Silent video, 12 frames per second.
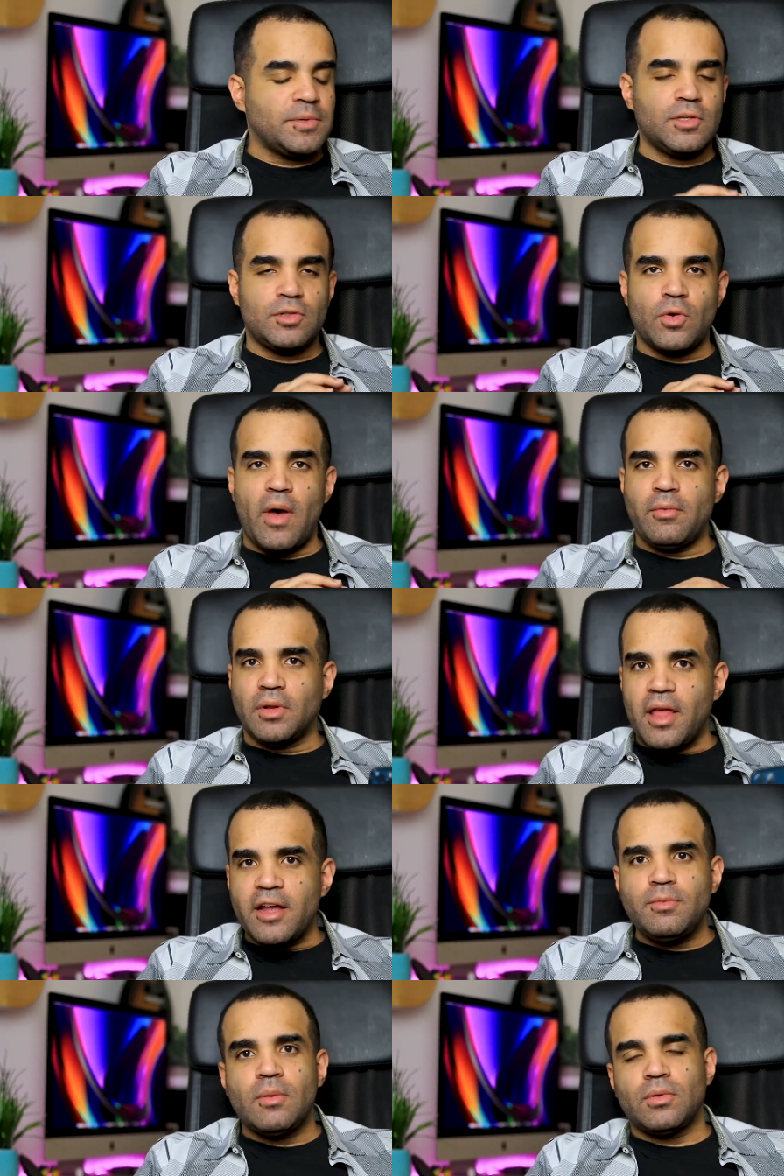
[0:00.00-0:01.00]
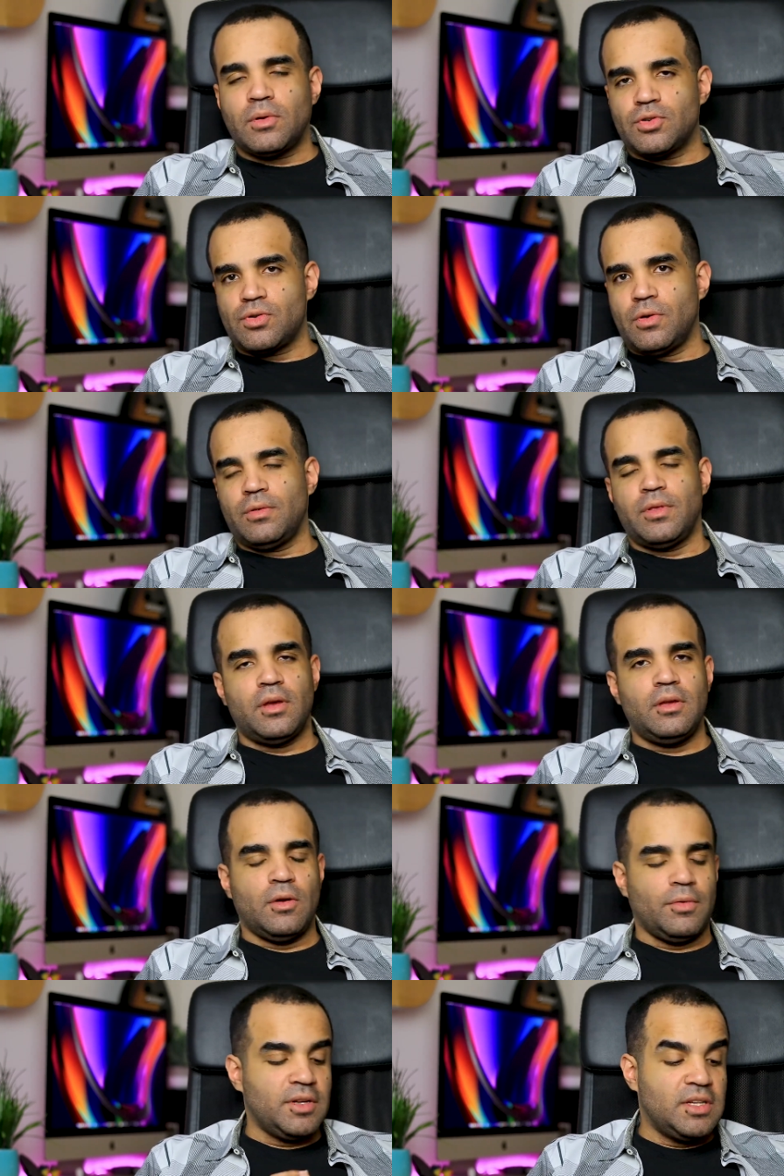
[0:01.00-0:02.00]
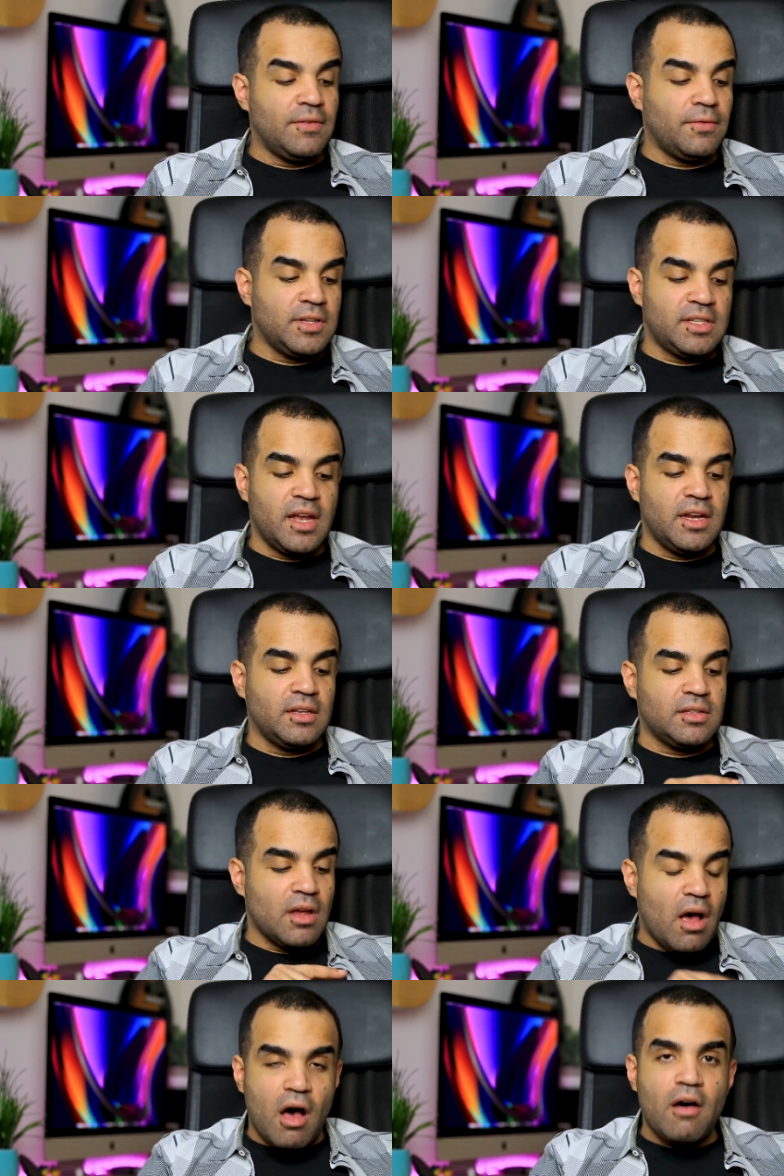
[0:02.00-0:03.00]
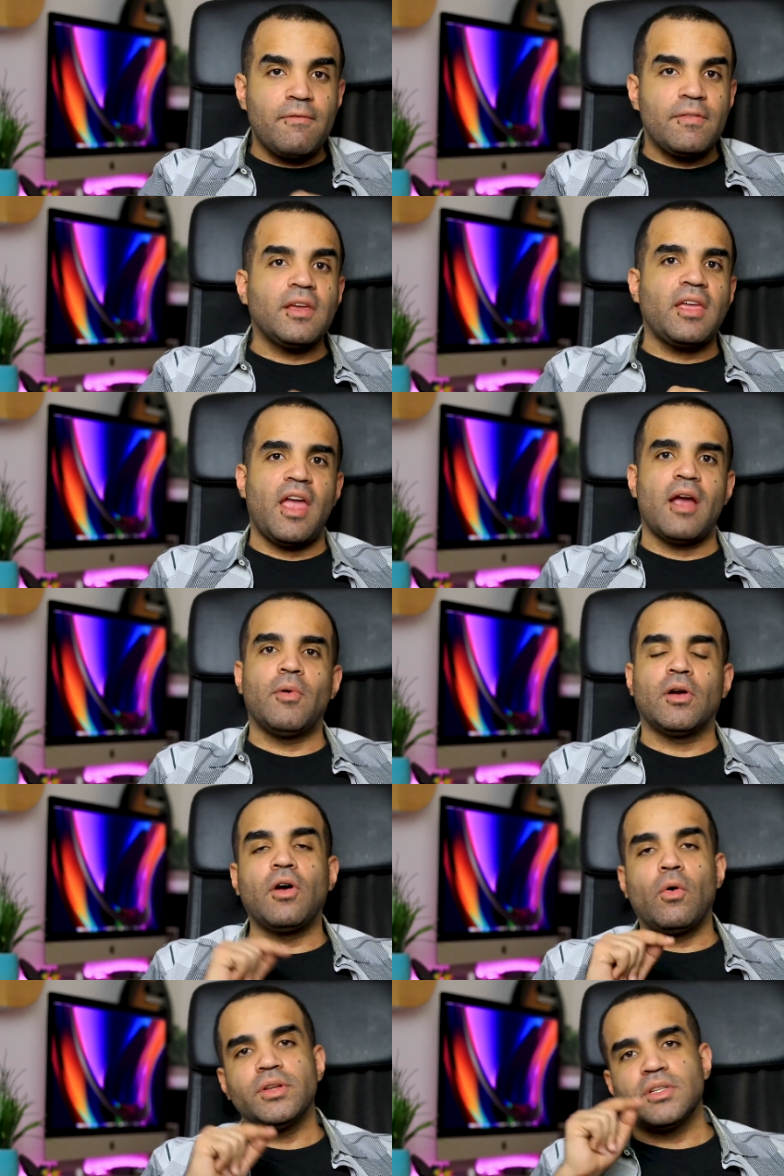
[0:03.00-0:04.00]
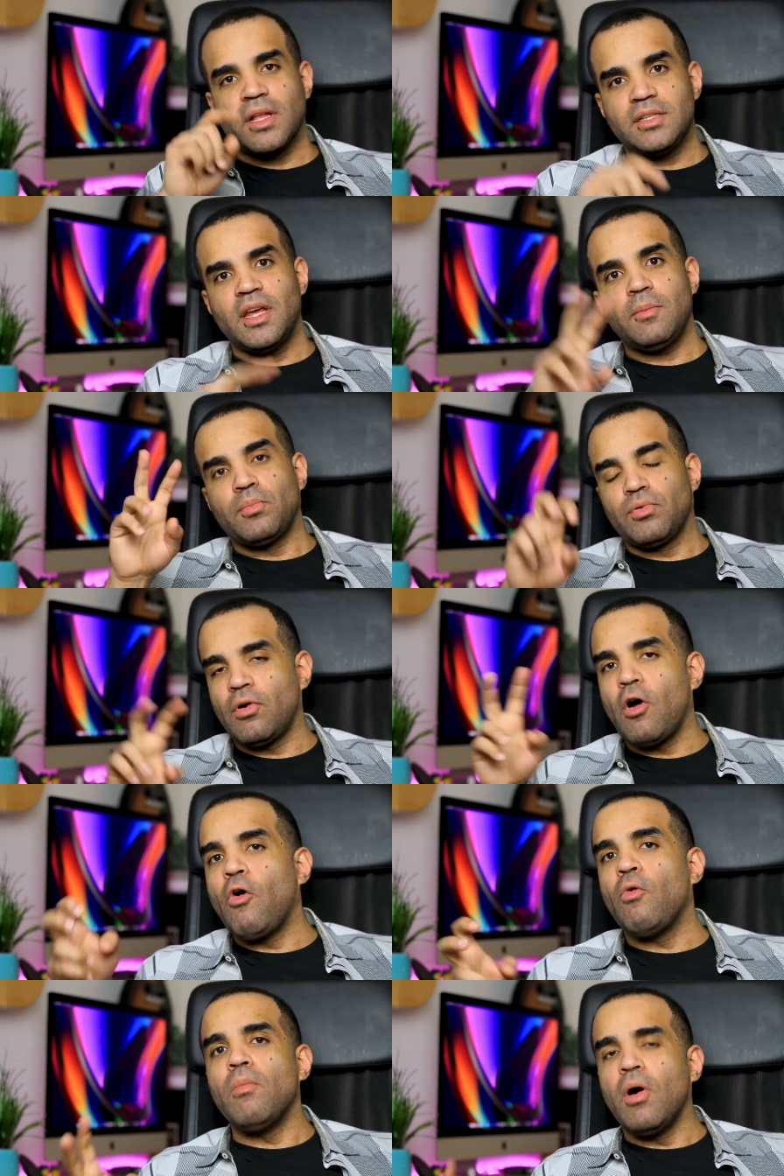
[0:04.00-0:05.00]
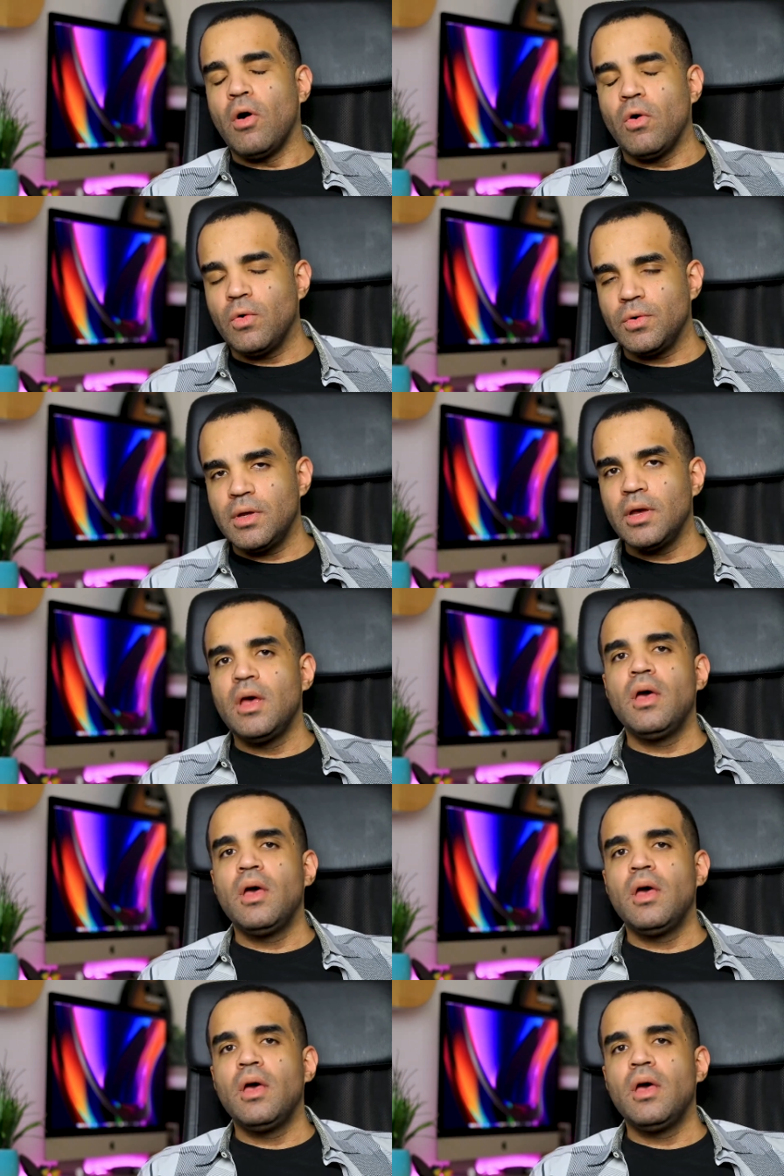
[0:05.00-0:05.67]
So I would like to be able to control the different settings of the camera, go into, let's say, Pro mode,